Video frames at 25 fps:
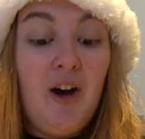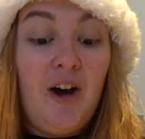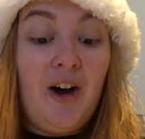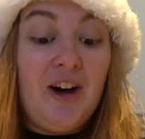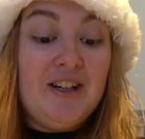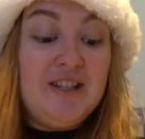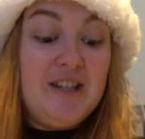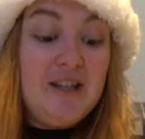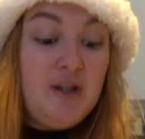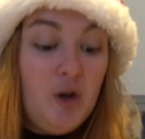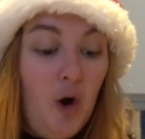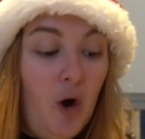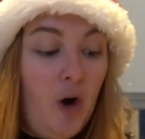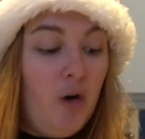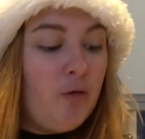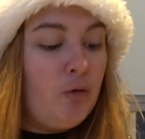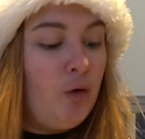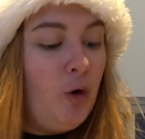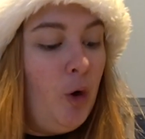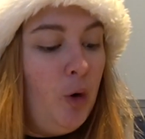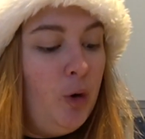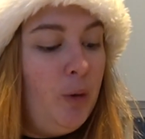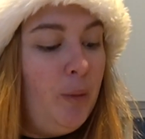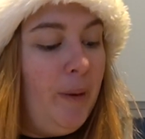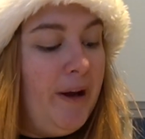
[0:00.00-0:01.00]
I did not
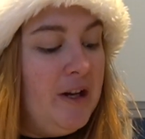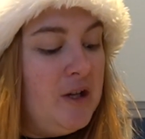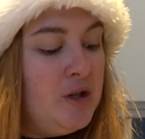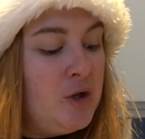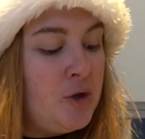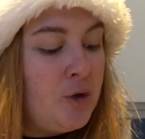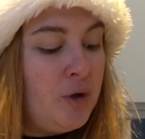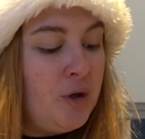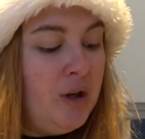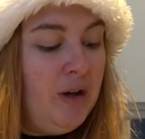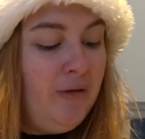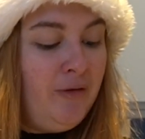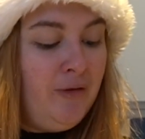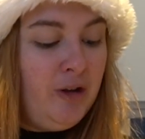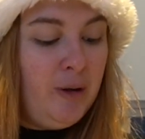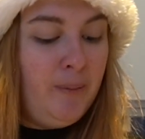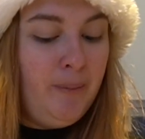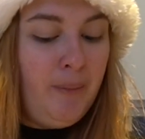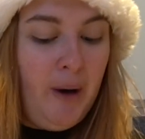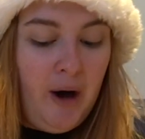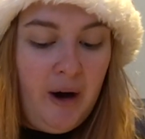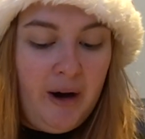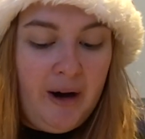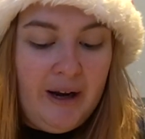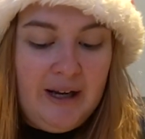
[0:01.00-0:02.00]
roll the pastry for the
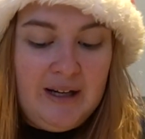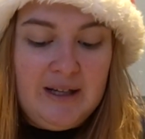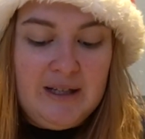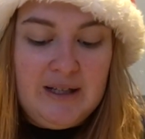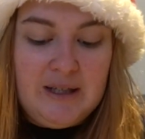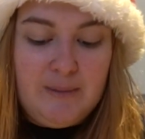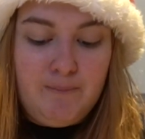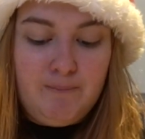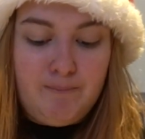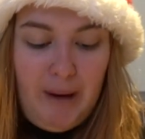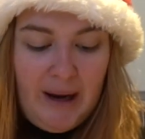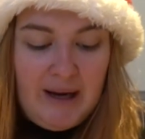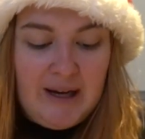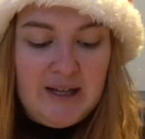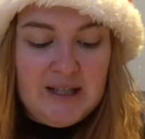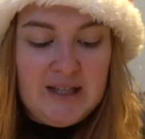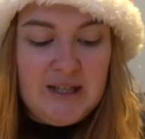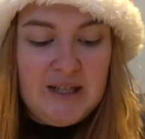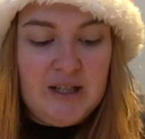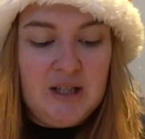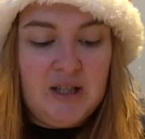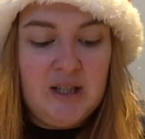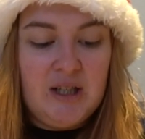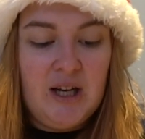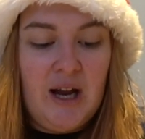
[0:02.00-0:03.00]
pie's
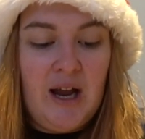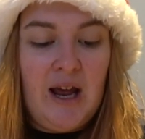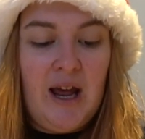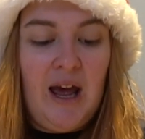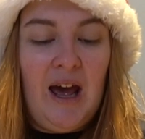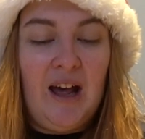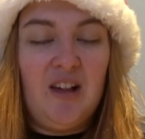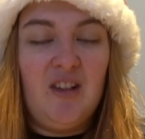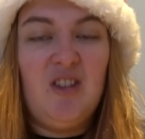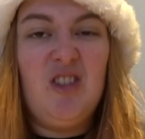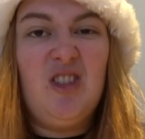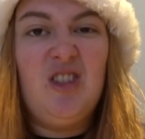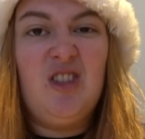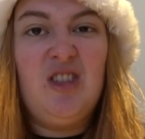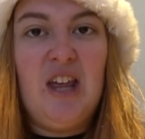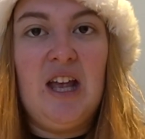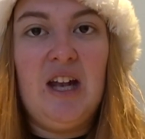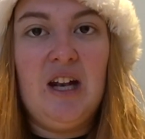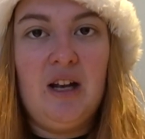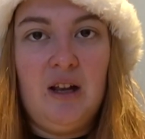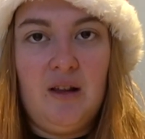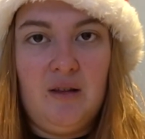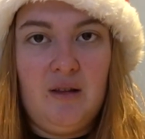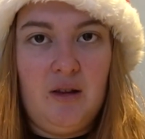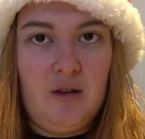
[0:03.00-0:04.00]
bases as
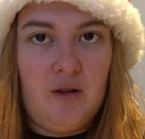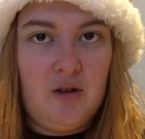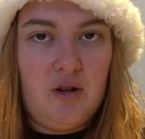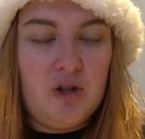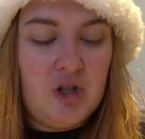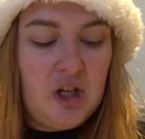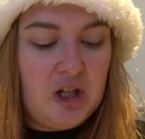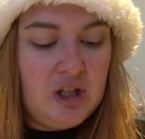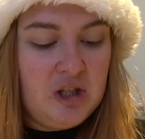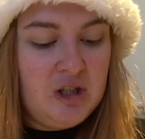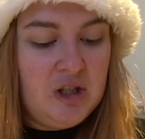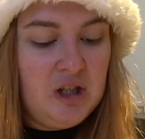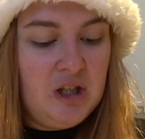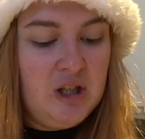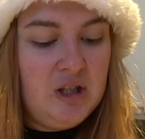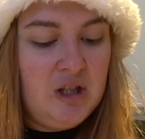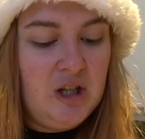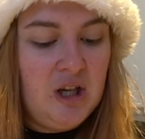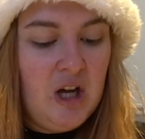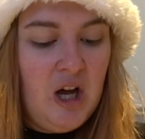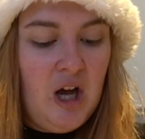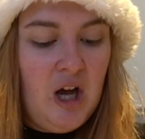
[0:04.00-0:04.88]
thin as it suggested.